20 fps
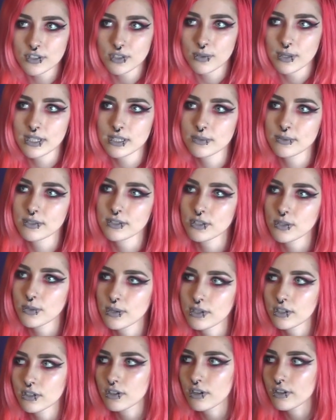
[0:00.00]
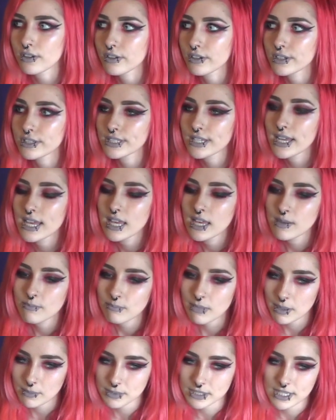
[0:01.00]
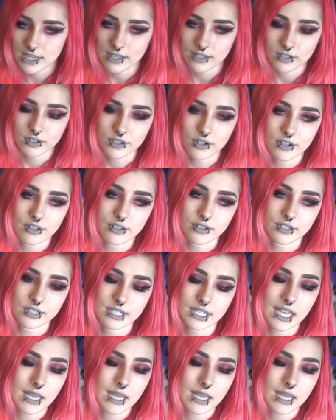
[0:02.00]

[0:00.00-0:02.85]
So his was $200, mine was $100.